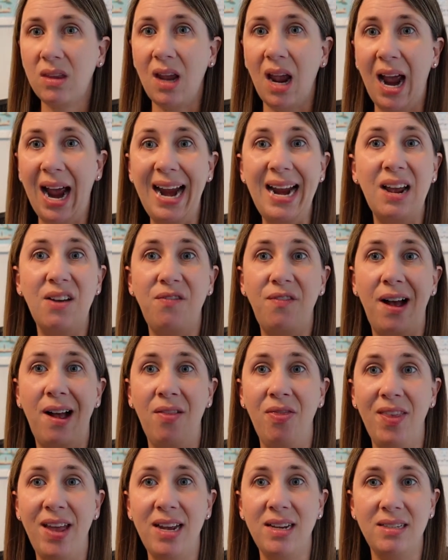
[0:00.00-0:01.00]
I have
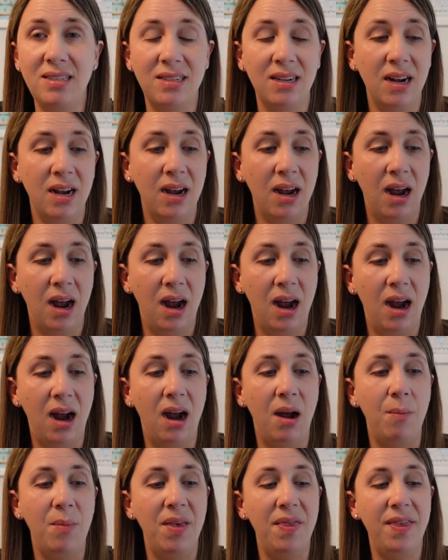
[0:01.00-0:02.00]
found this.
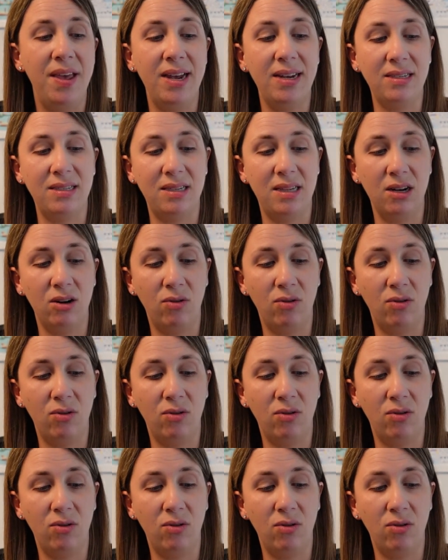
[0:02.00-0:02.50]
The